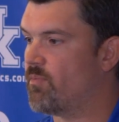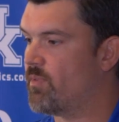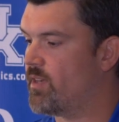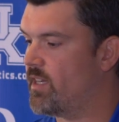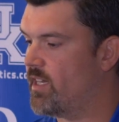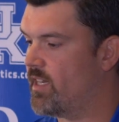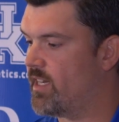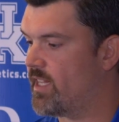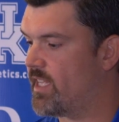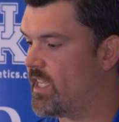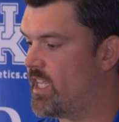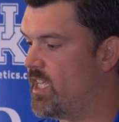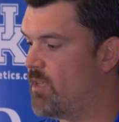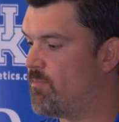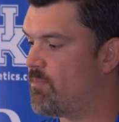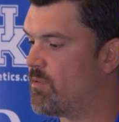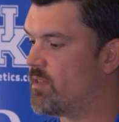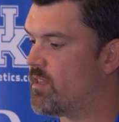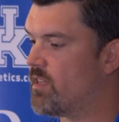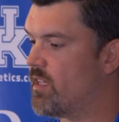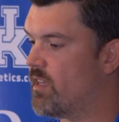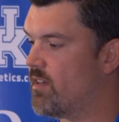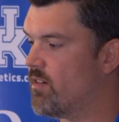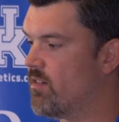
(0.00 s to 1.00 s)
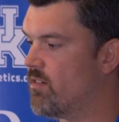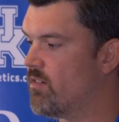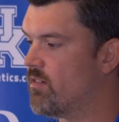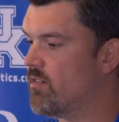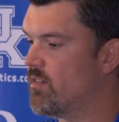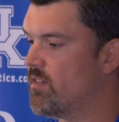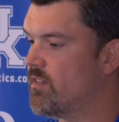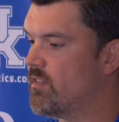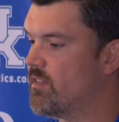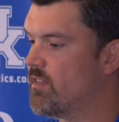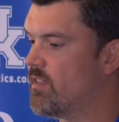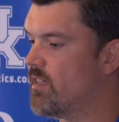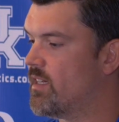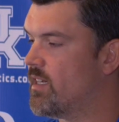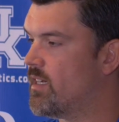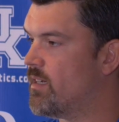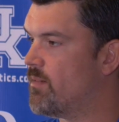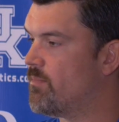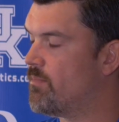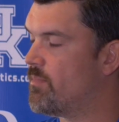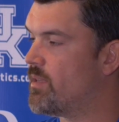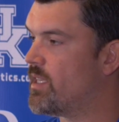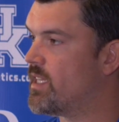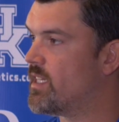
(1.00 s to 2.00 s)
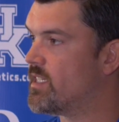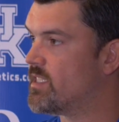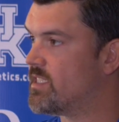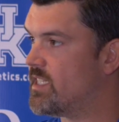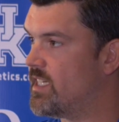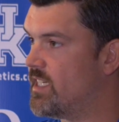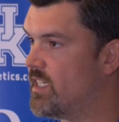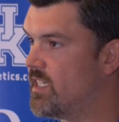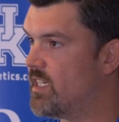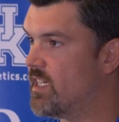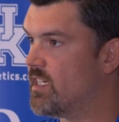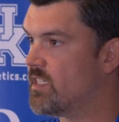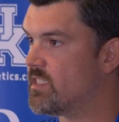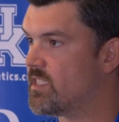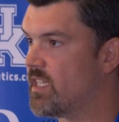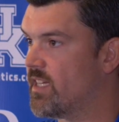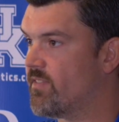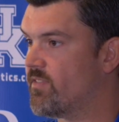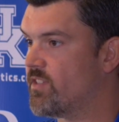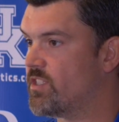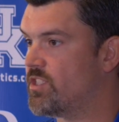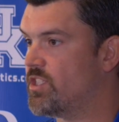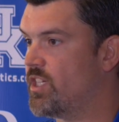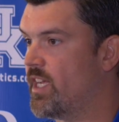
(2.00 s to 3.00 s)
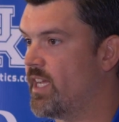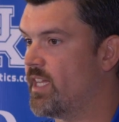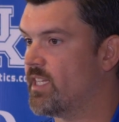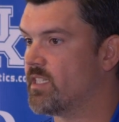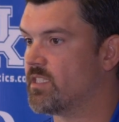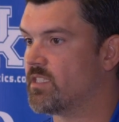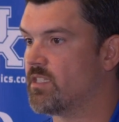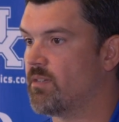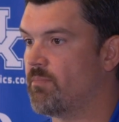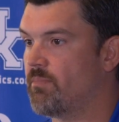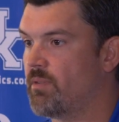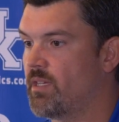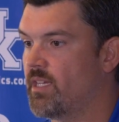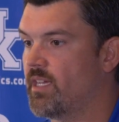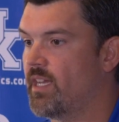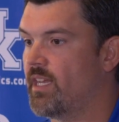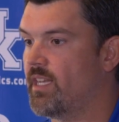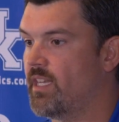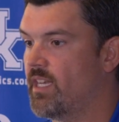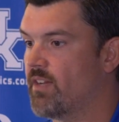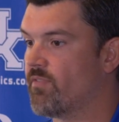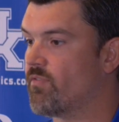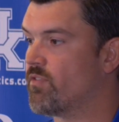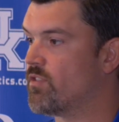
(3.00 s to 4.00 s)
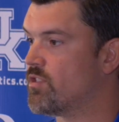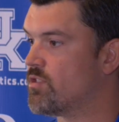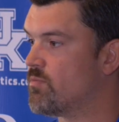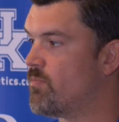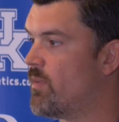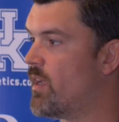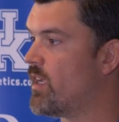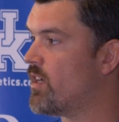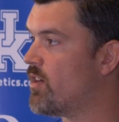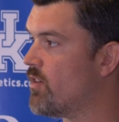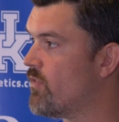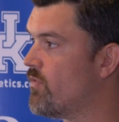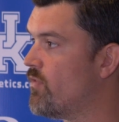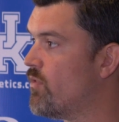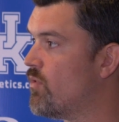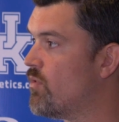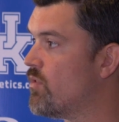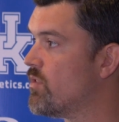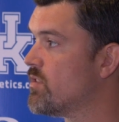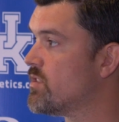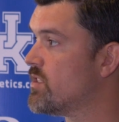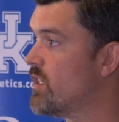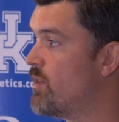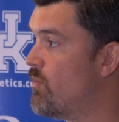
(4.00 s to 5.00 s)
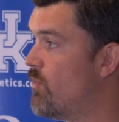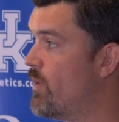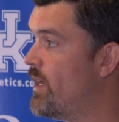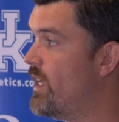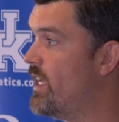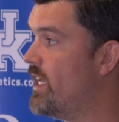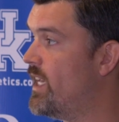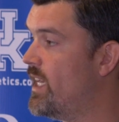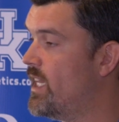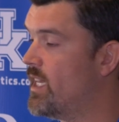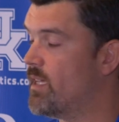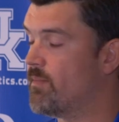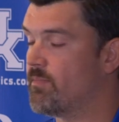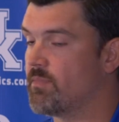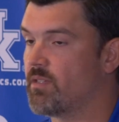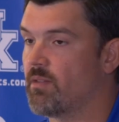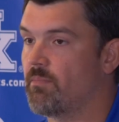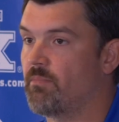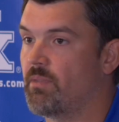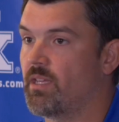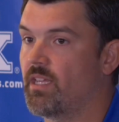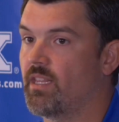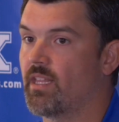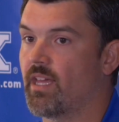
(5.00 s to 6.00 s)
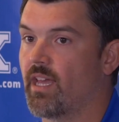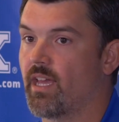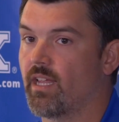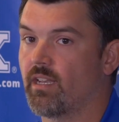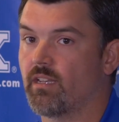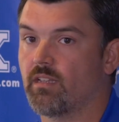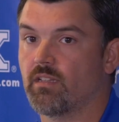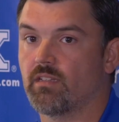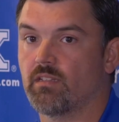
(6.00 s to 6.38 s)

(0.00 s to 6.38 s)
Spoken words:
We need to keep it there because he does have a chance to be a difference maker for us, and we need him to be that.